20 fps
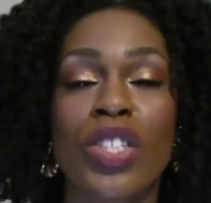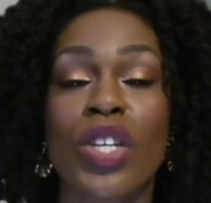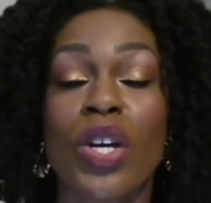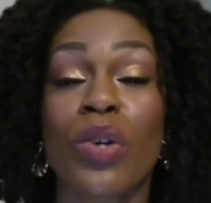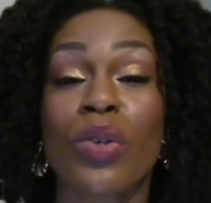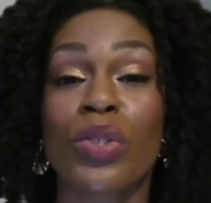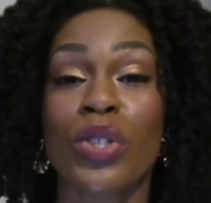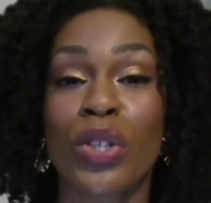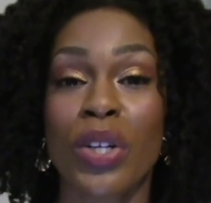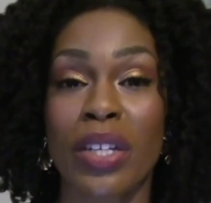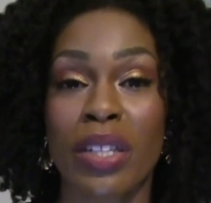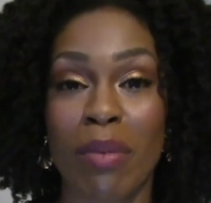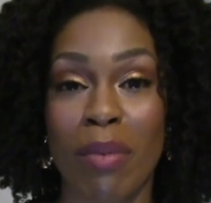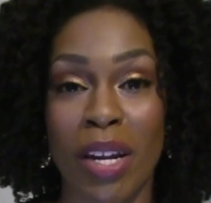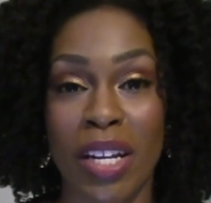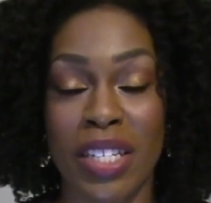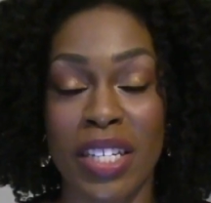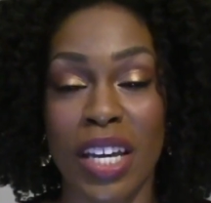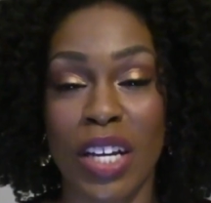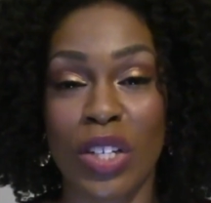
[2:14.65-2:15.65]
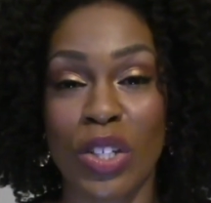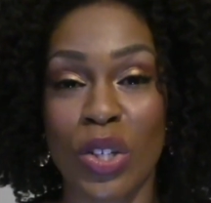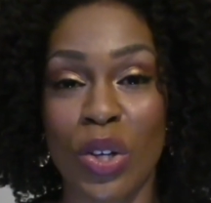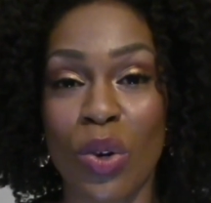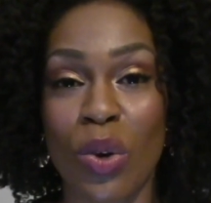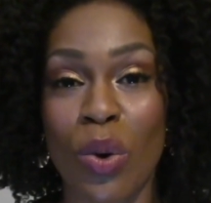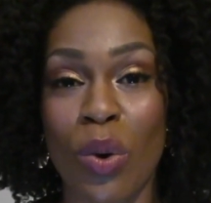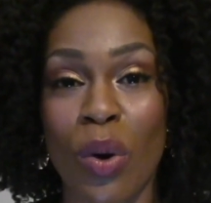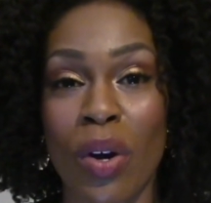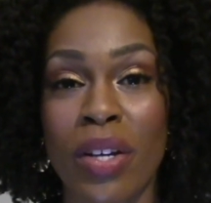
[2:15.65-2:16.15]
So during the
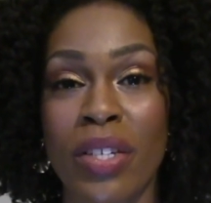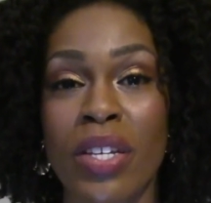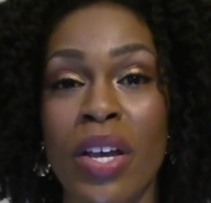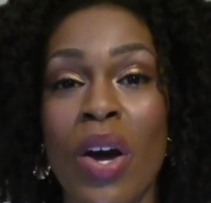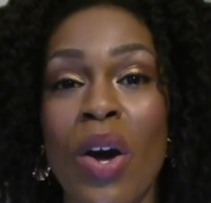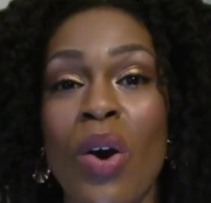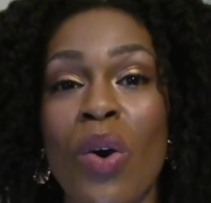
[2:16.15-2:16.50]
meditation course,